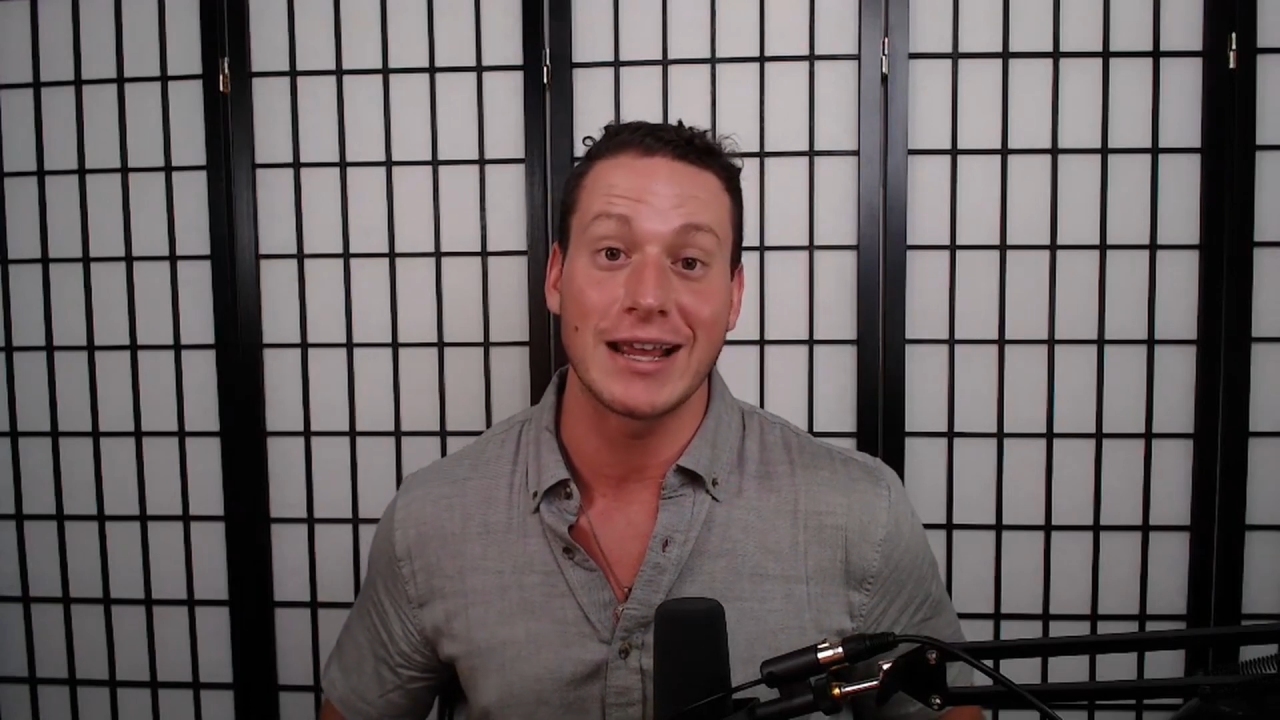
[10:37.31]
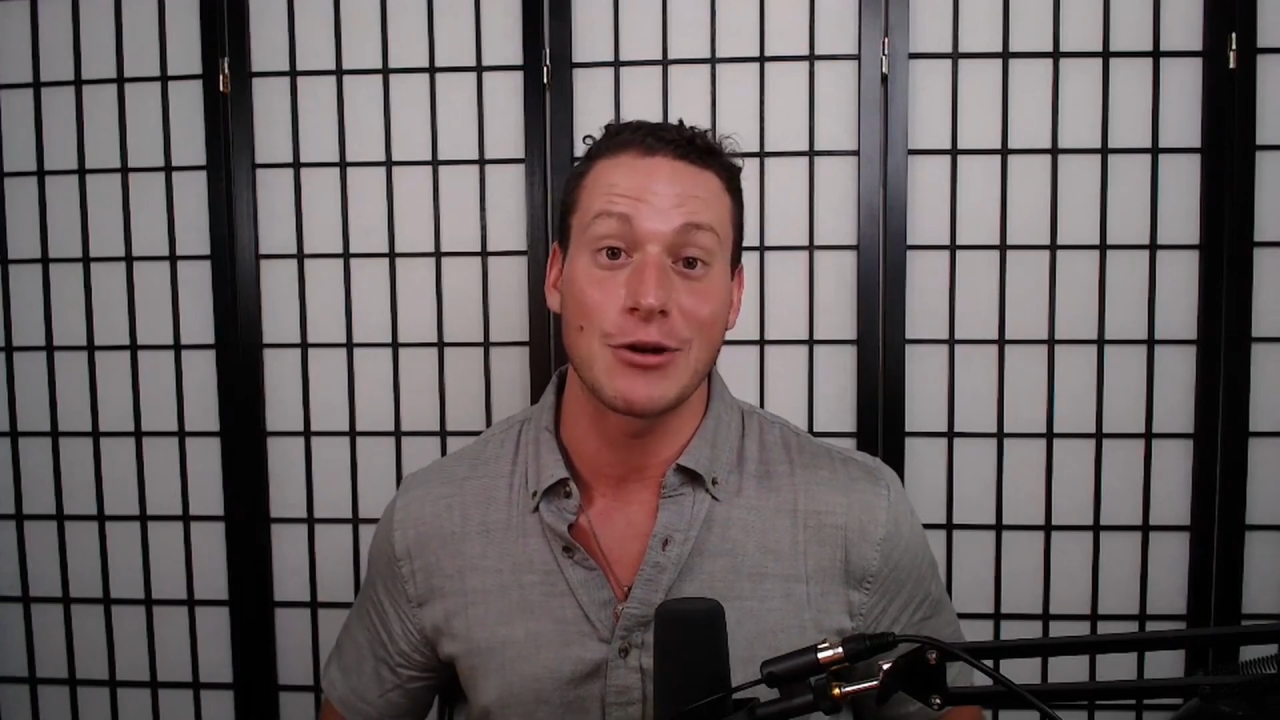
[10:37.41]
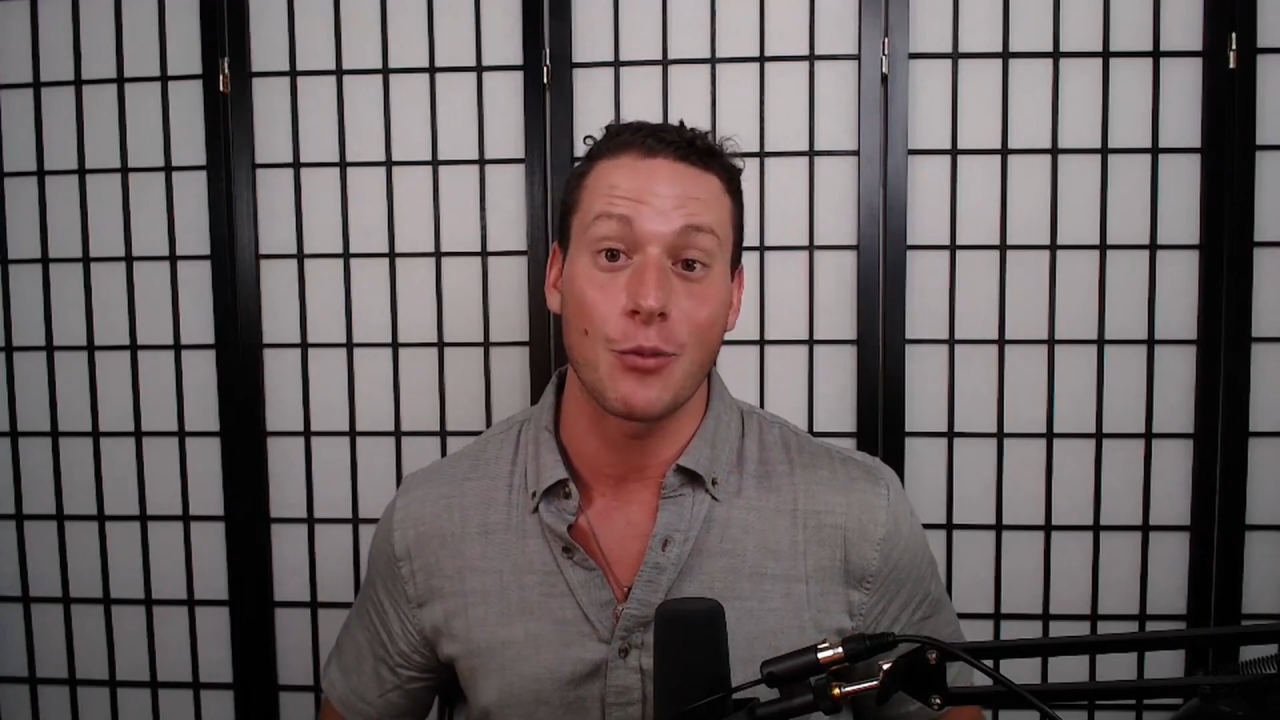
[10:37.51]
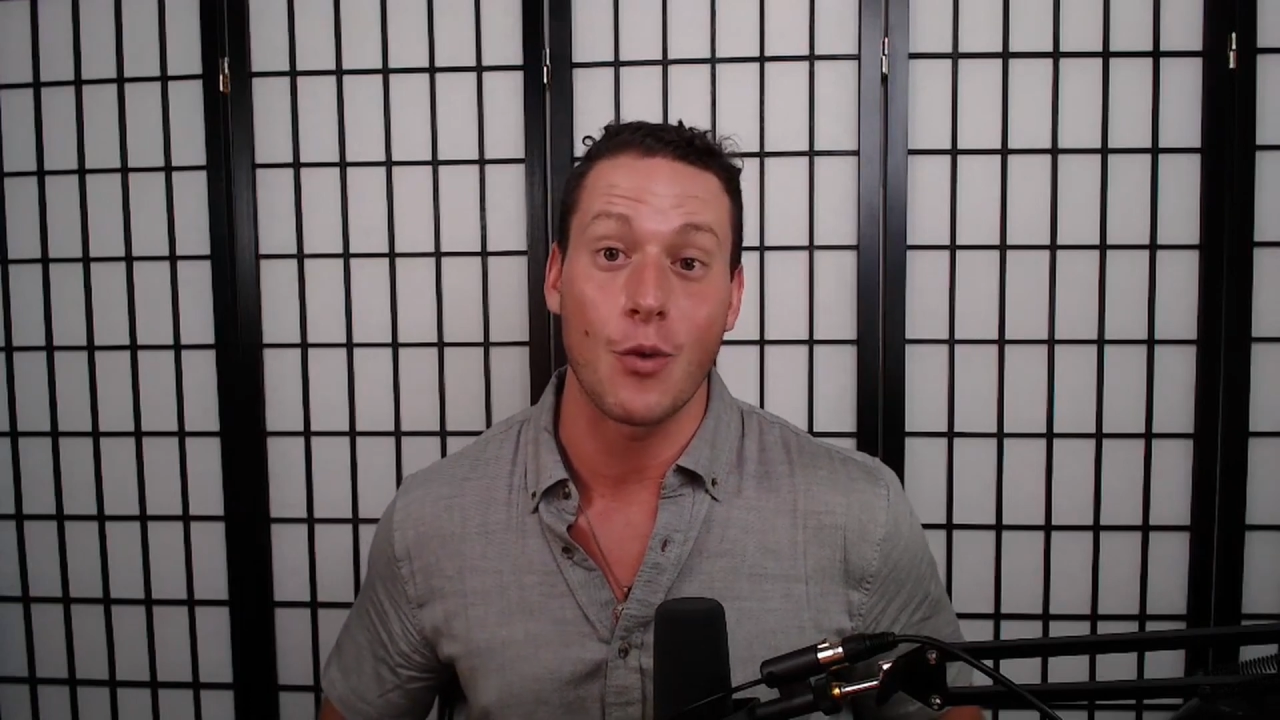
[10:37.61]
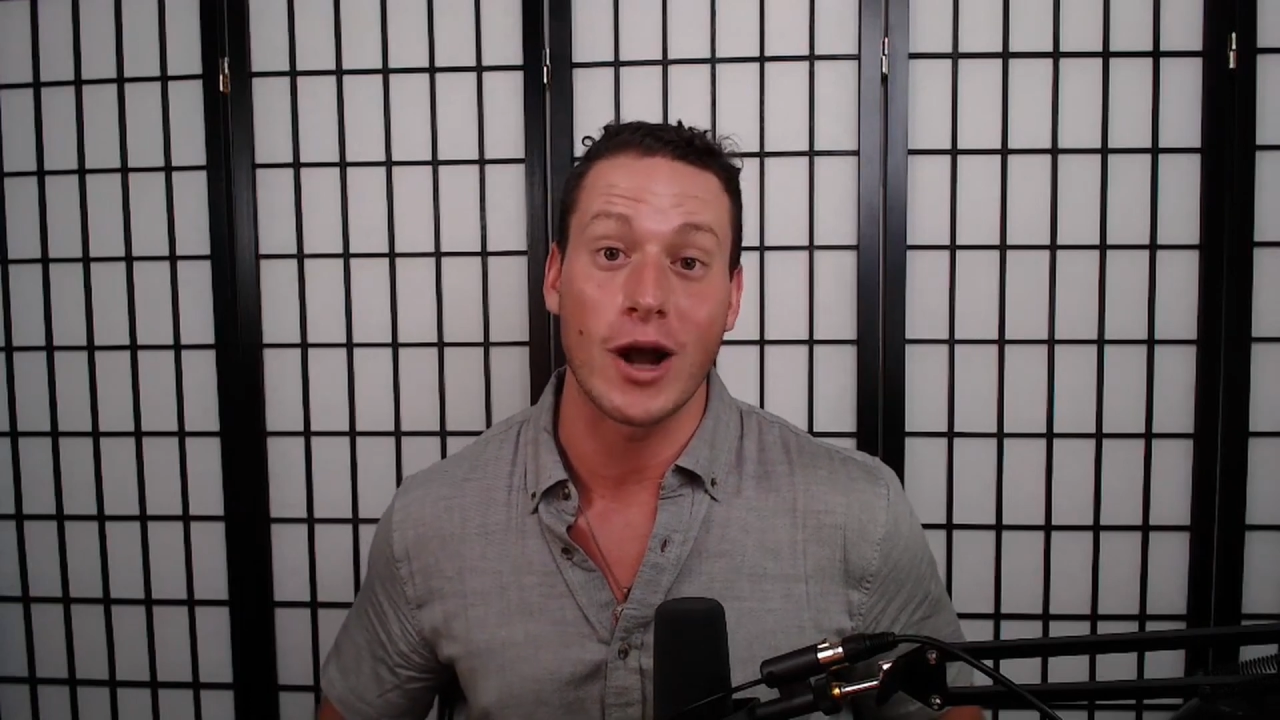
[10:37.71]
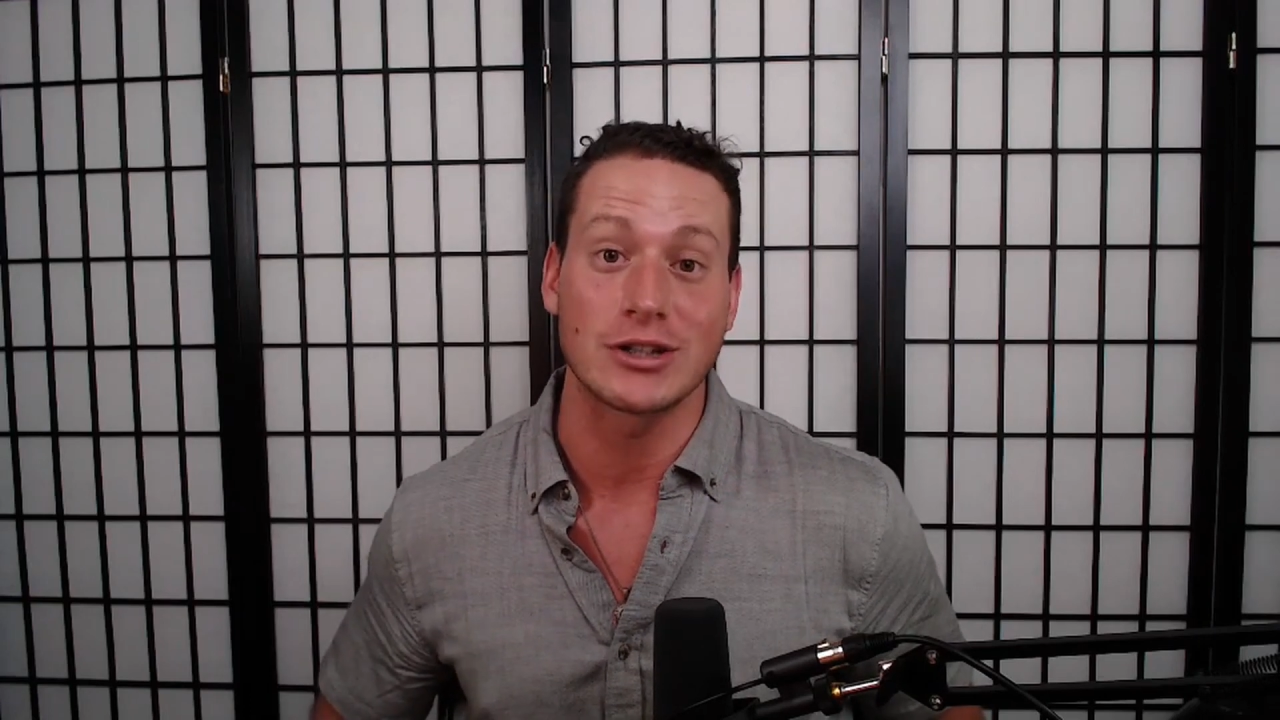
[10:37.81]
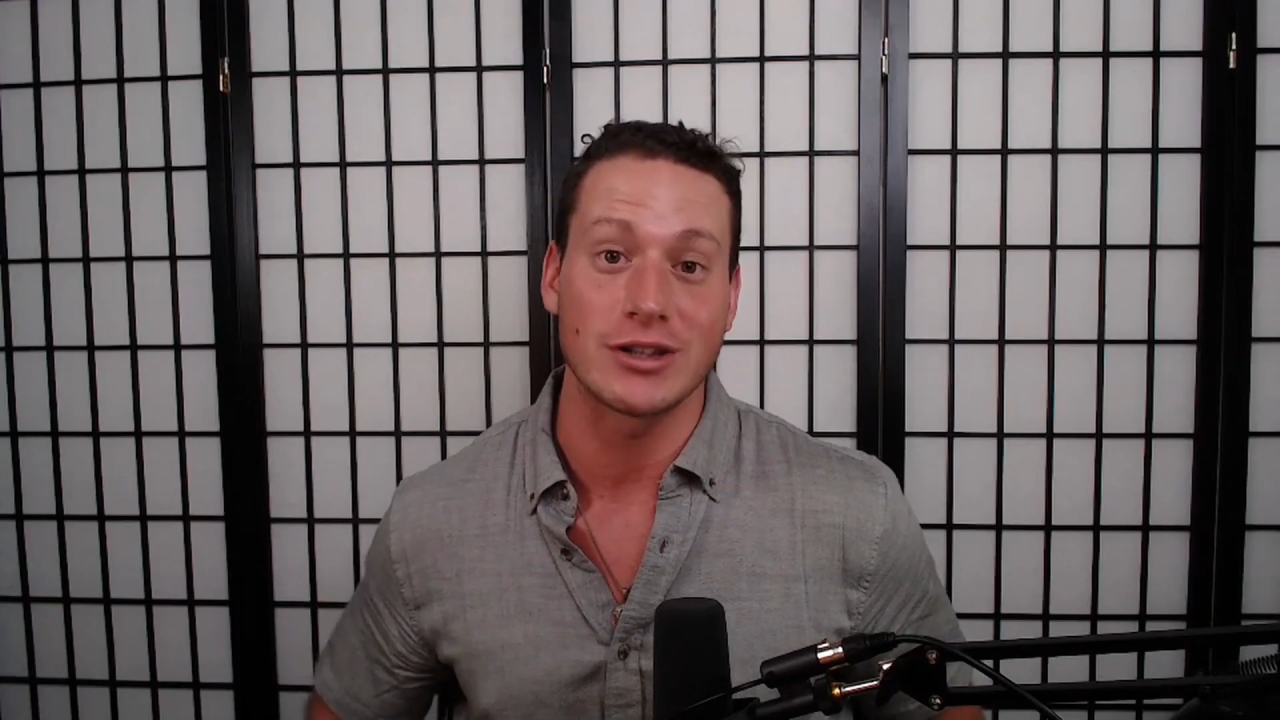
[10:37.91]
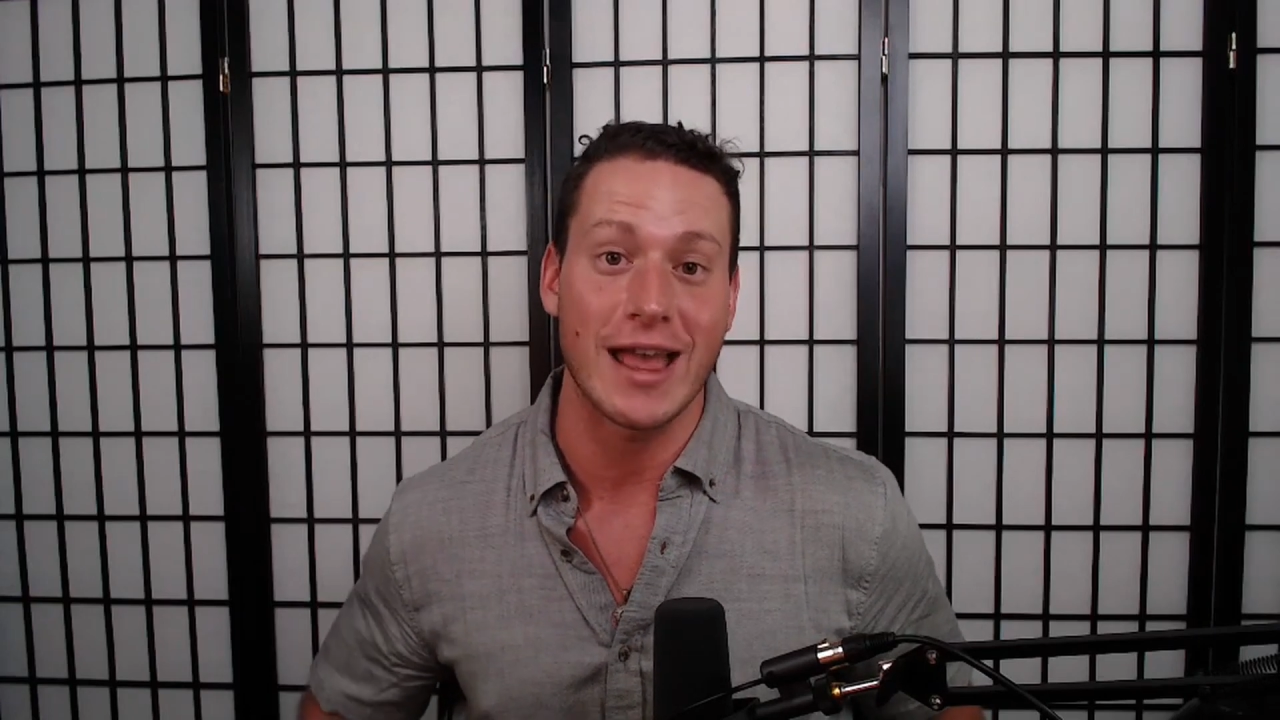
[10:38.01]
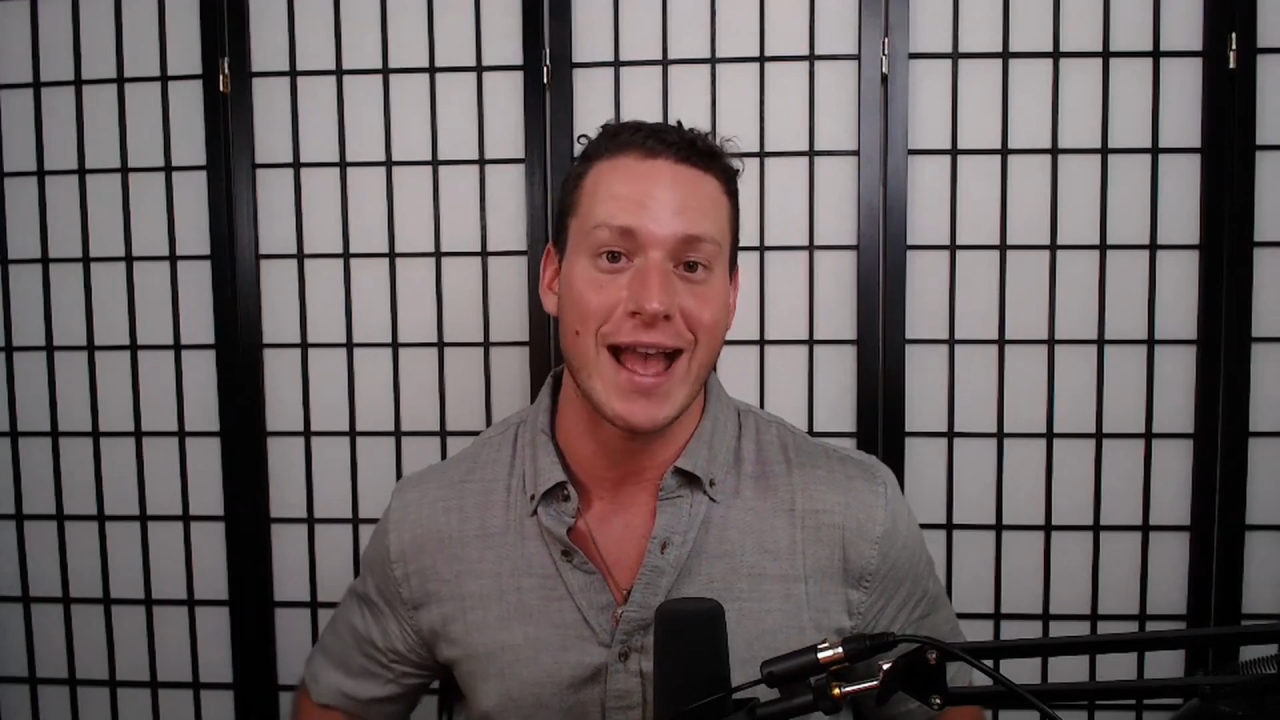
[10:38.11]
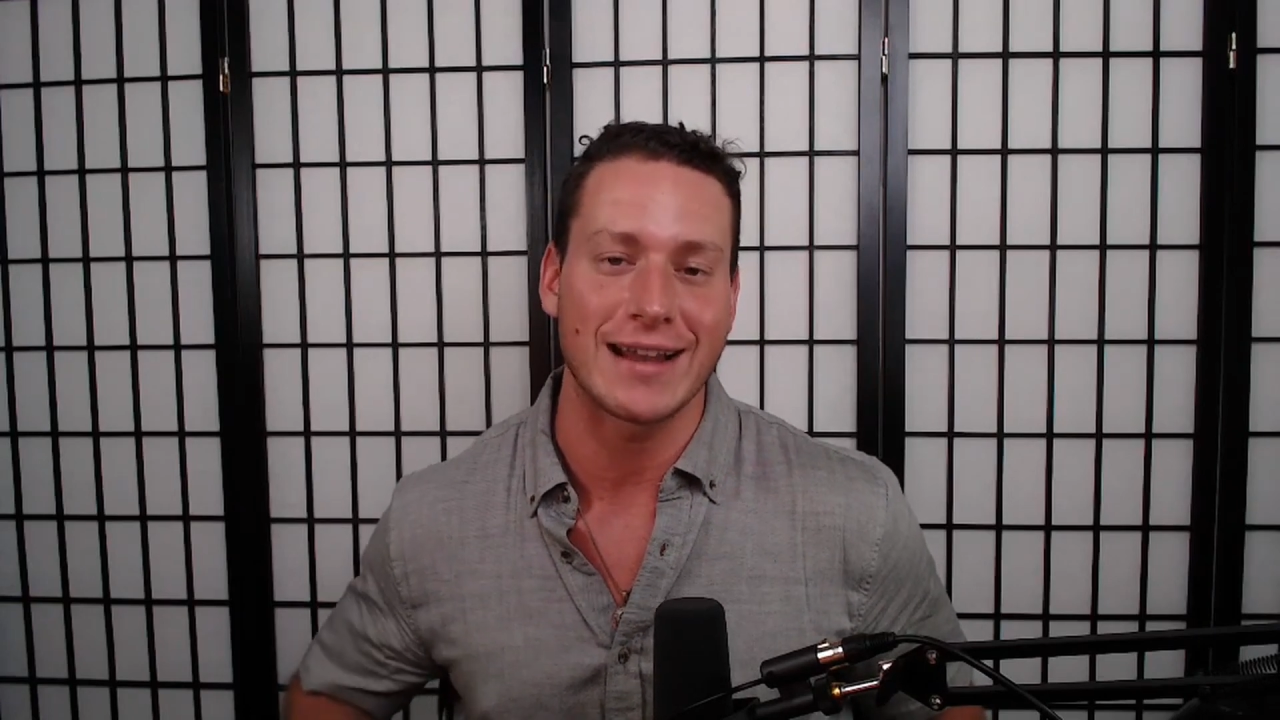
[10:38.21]
and
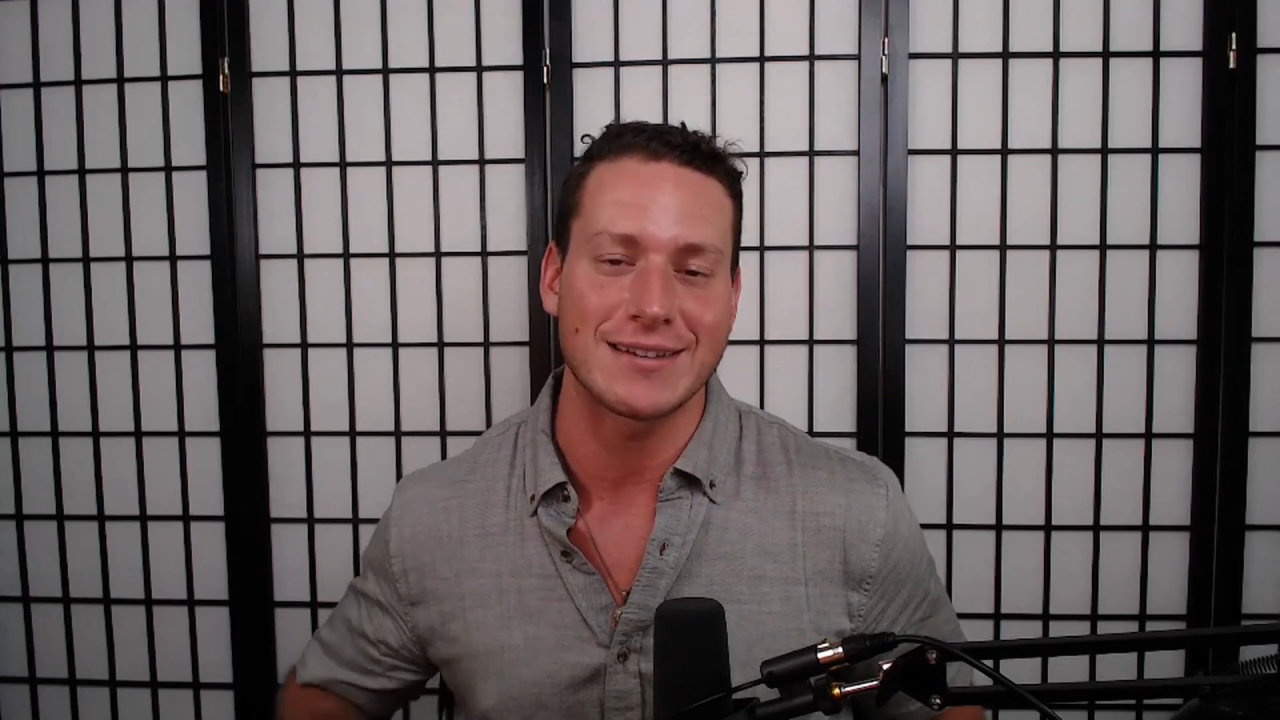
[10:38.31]
watch that.